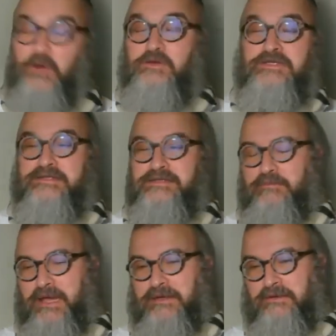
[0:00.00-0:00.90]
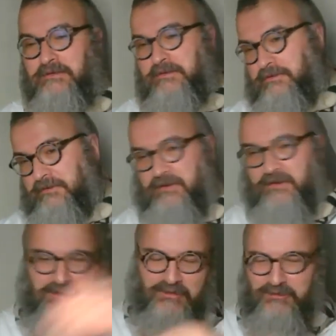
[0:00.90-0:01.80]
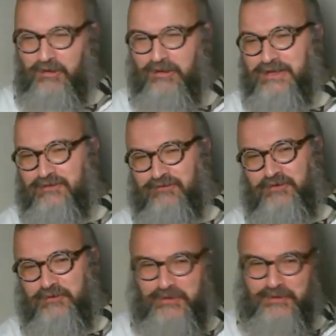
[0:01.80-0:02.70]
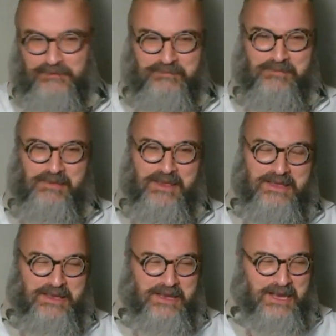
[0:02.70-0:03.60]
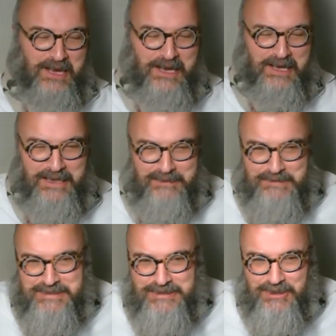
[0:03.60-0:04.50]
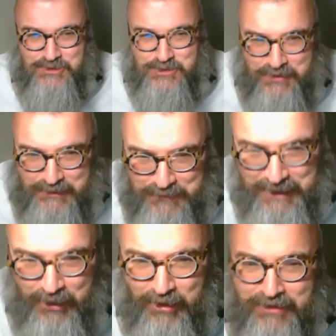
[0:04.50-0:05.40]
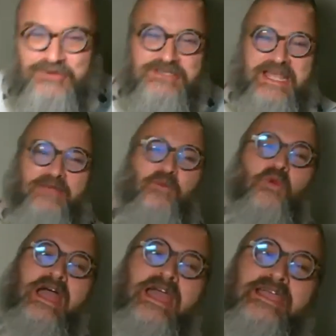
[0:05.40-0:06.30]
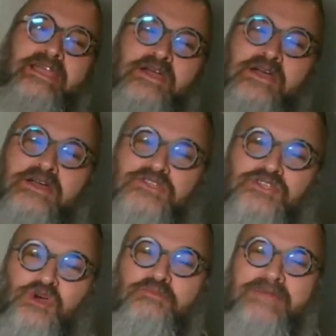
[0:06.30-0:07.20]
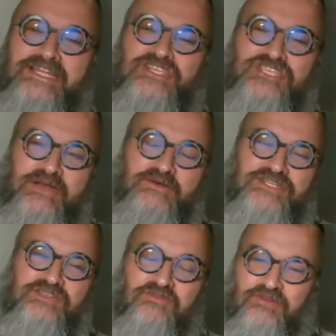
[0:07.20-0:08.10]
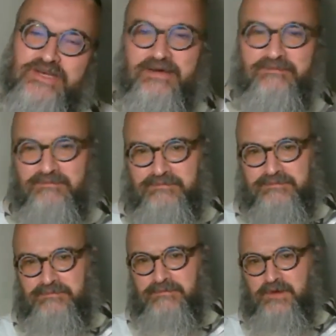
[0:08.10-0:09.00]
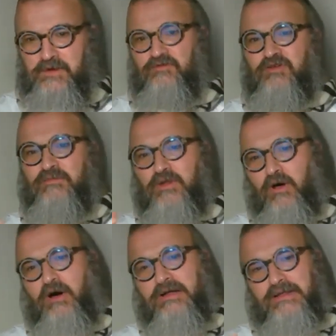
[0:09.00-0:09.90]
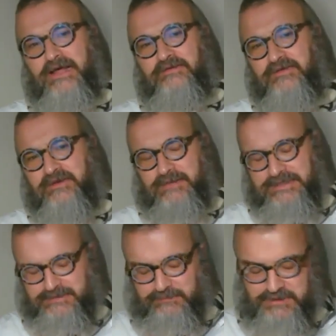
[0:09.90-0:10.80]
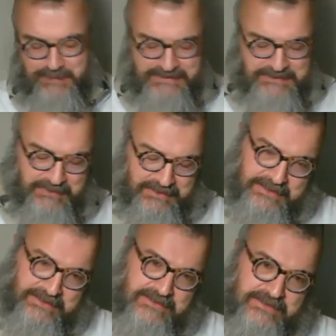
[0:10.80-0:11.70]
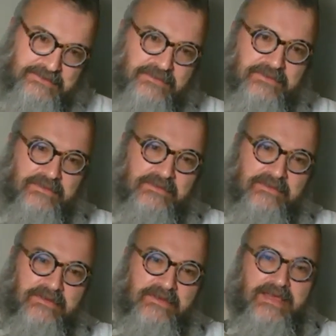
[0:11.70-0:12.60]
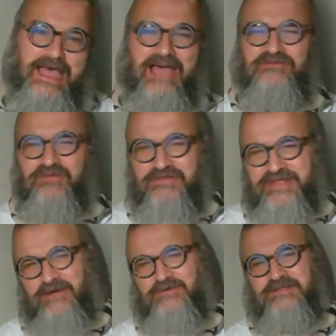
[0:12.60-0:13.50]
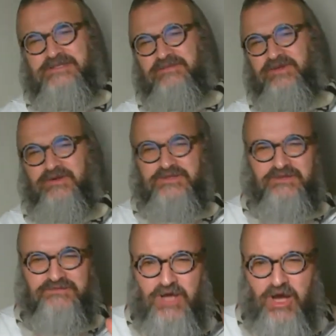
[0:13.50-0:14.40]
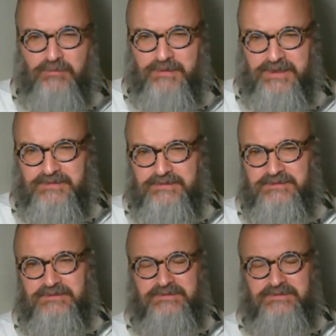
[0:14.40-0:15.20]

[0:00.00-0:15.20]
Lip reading: "No," says the man. "They're all at the funeral." Anyways, they tell the story that we all understand why so many cherish the freedom from long life commitments and responsibilities. After thousands of years of dogma,